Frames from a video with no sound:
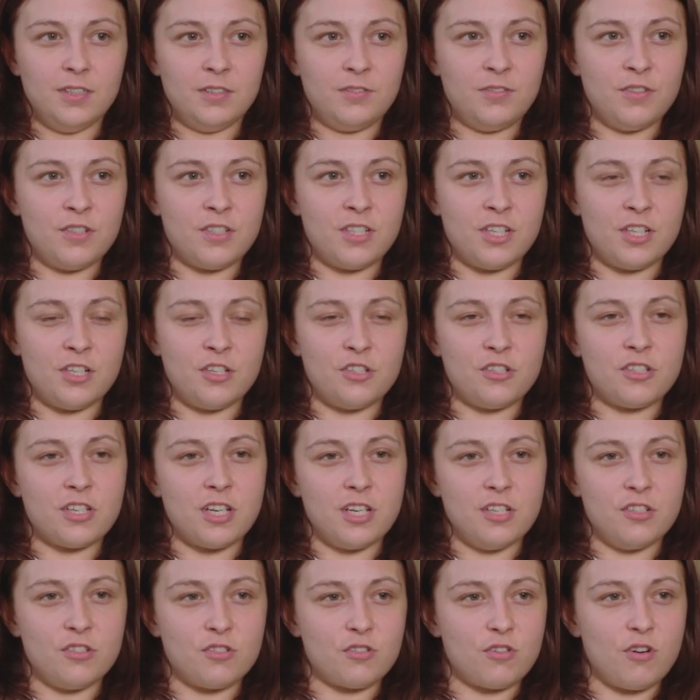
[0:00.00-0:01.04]
Feels like your
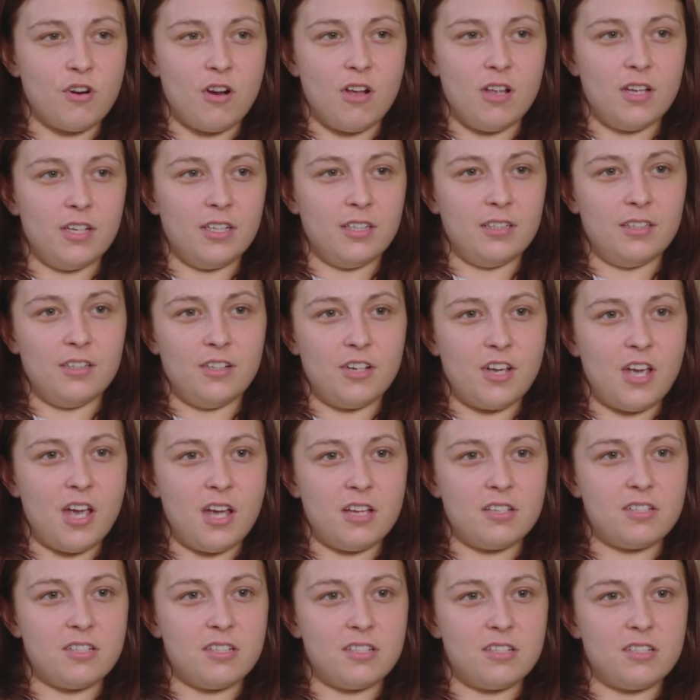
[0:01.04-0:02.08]
skin's crawling and you can't
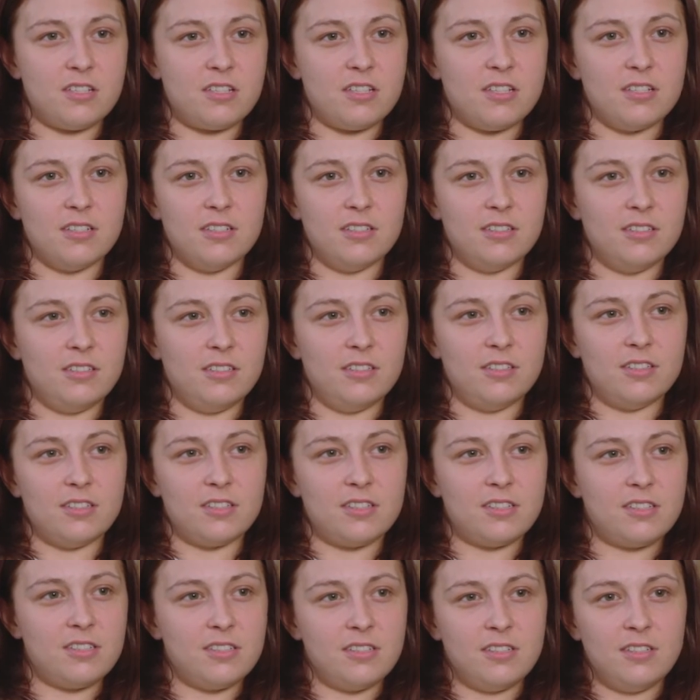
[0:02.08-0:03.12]
sit still,
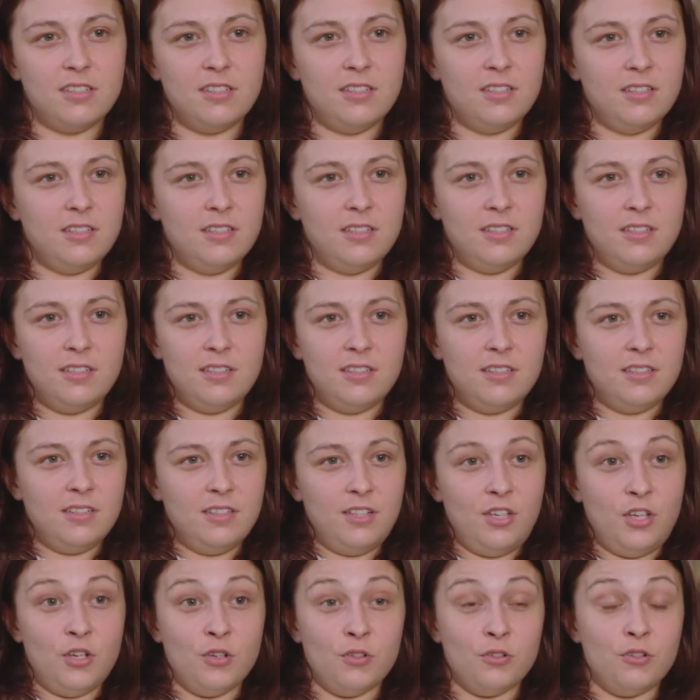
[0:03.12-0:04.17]
and
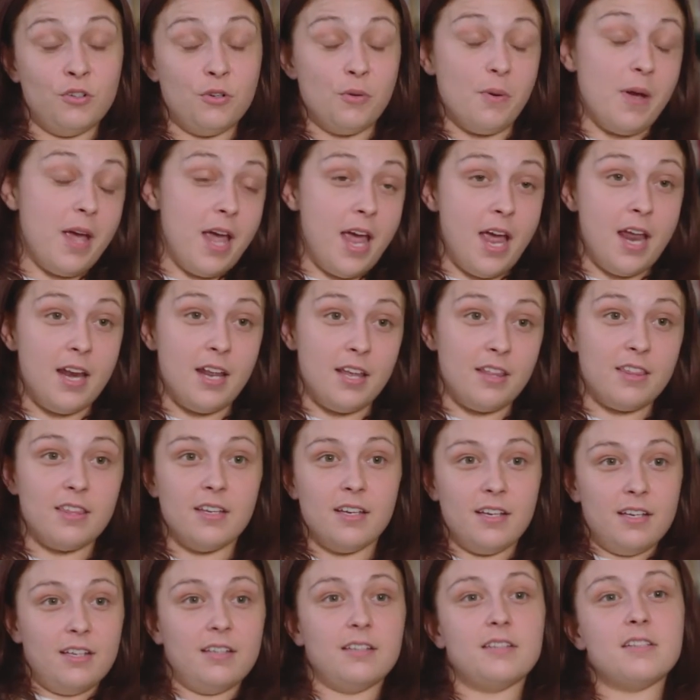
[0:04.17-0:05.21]
you'll do
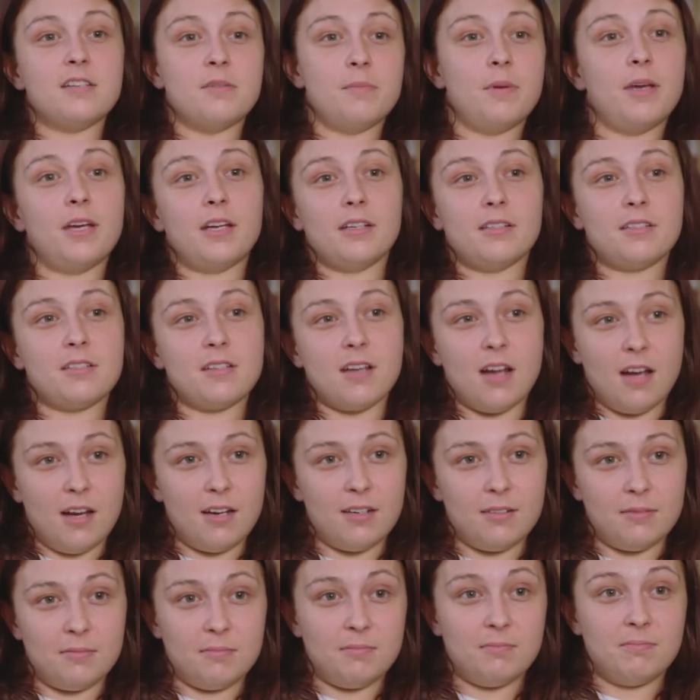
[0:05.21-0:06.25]
anything to make it
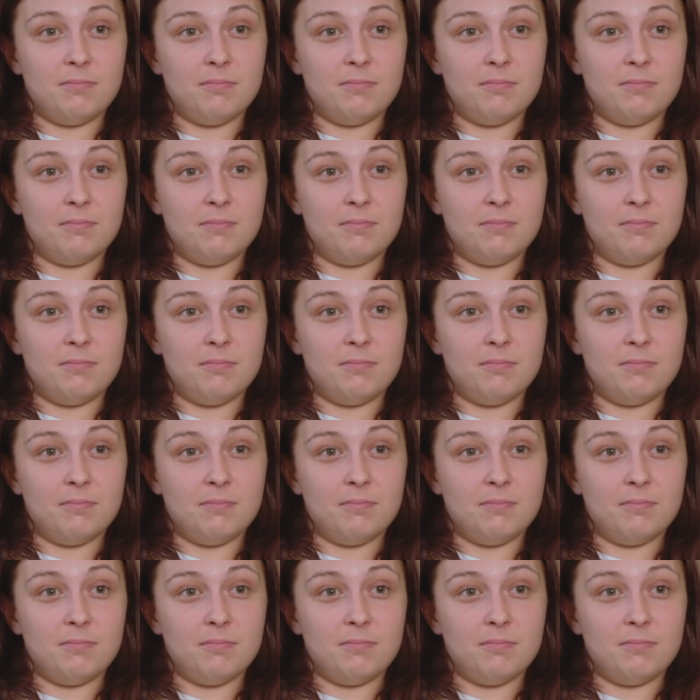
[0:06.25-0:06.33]
stop.